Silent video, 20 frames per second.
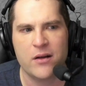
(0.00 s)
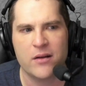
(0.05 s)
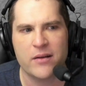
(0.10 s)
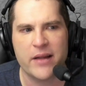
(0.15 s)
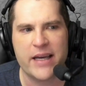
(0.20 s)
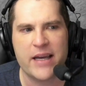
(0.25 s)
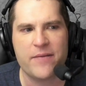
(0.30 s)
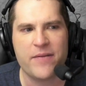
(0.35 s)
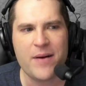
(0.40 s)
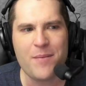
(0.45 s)

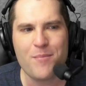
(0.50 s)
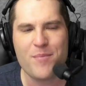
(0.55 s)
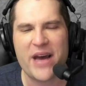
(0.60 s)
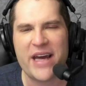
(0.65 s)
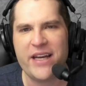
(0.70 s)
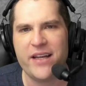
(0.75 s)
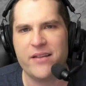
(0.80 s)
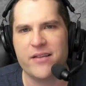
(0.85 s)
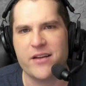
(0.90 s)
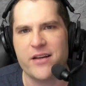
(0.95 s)
like if i'm
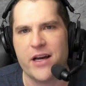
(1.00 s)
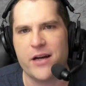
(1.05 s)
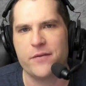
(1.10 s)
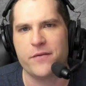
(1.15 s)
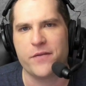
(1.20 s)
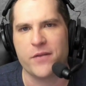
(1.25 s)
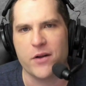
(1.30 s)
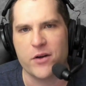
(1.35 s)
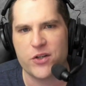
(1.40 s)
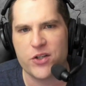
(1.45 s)
betting the nut
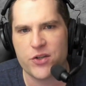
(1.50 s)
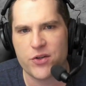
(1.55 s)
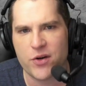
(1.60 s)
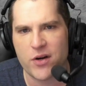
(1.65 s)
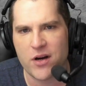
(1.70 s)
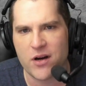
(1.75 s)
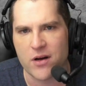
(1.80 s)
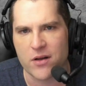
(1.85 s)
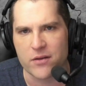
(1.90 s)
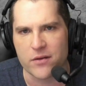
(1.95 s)
flush
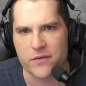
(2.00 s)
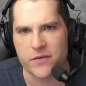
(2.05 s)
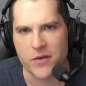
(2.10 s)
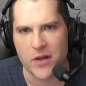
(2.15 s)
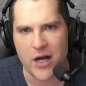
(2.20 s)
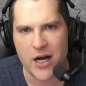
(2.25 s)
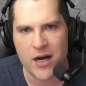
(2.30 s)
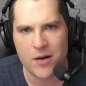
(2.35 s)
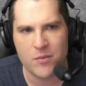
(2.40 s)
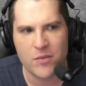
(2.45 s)
draw on the
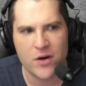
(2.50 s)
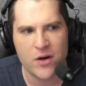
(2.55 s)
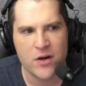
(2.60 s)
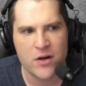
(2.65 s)
flop